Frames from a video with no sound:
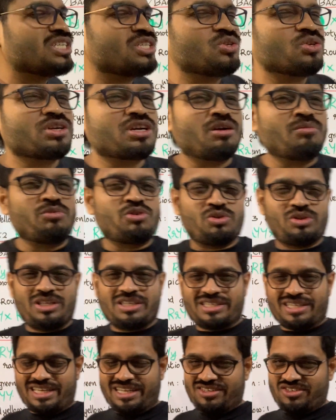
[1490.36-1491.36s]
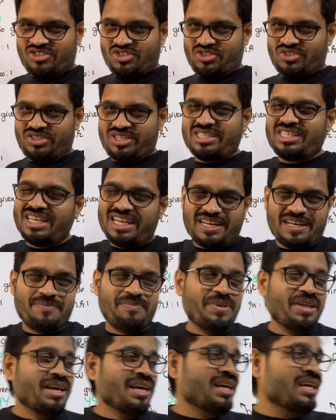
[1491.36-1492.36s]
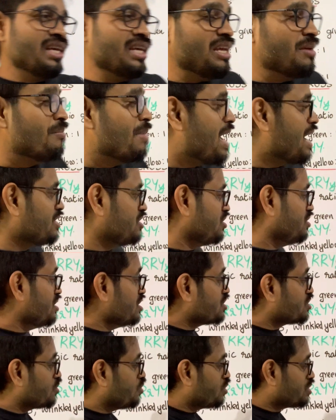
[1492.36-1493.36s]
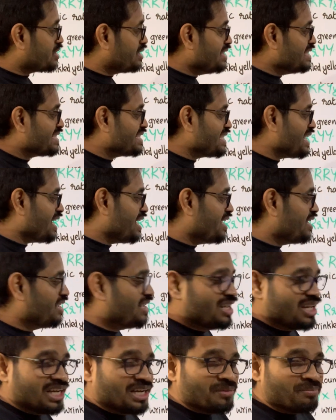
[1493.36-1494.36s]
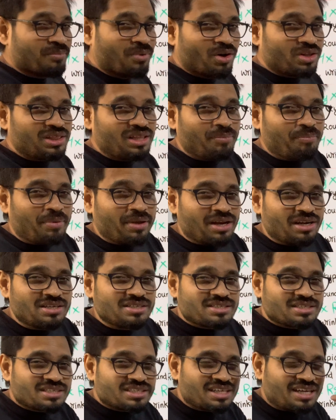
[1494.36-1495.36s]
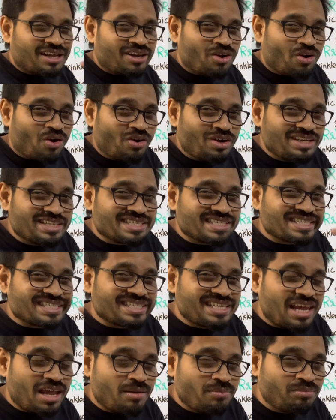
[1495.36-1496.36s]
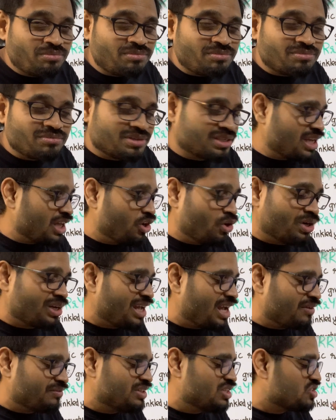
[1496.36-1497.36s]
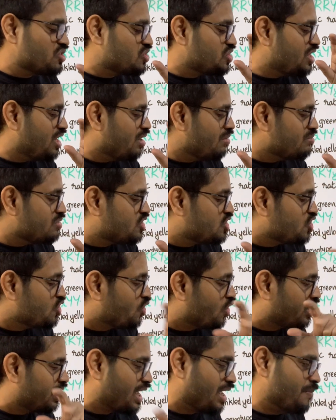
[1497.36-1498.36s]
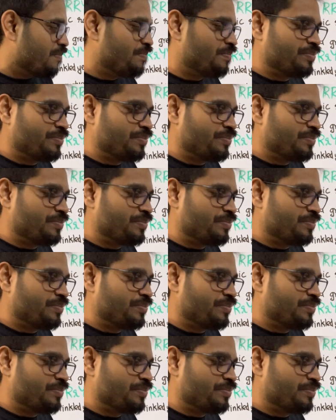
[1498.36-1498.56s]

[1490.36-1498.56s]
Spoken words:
to come to this answer, isn't it? Imagine this question is saying both the parents cannot cannot have the same genotype.